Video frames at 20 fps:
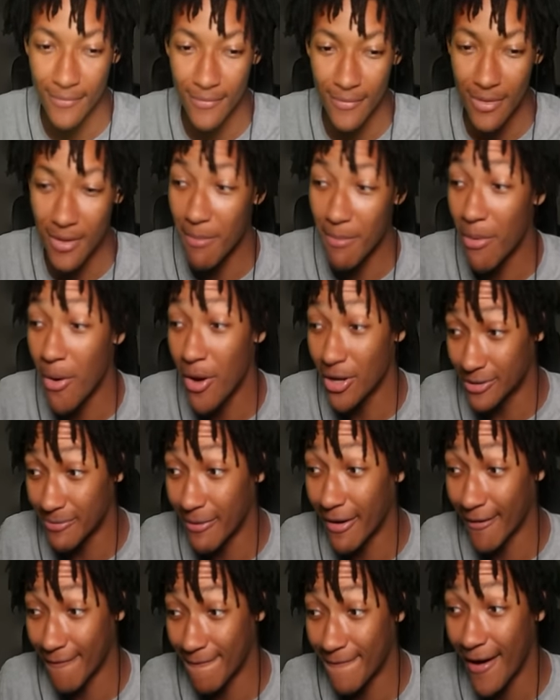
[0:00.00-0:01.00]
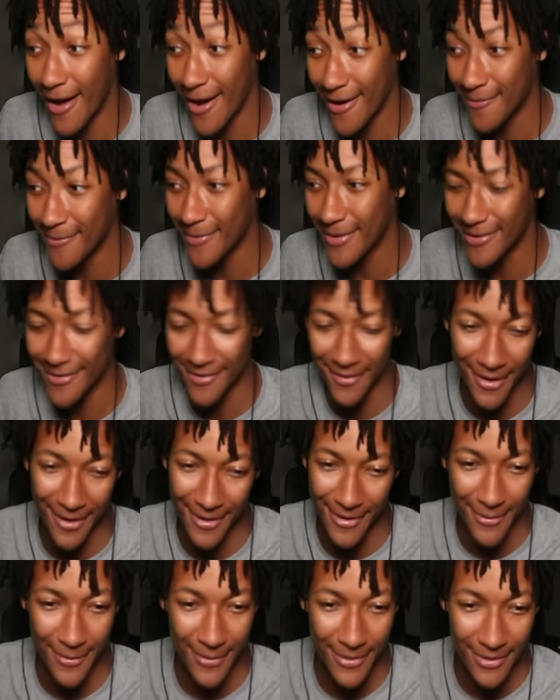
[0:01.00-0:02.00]
The boss about to fire me.
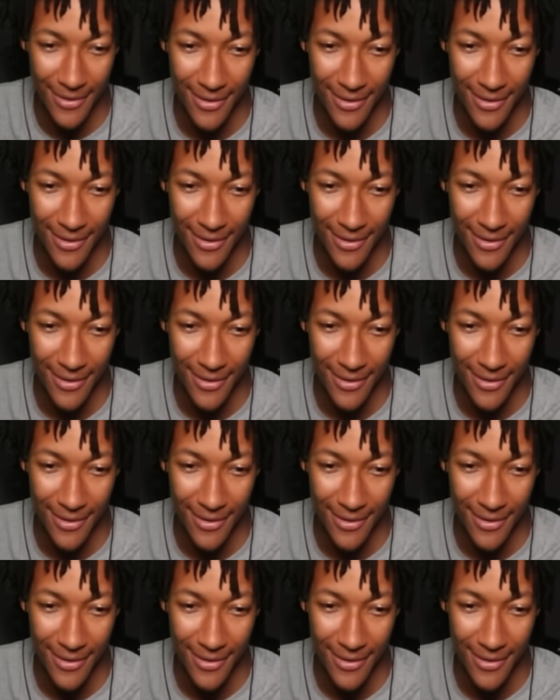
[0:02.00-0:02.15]
Alright, boy.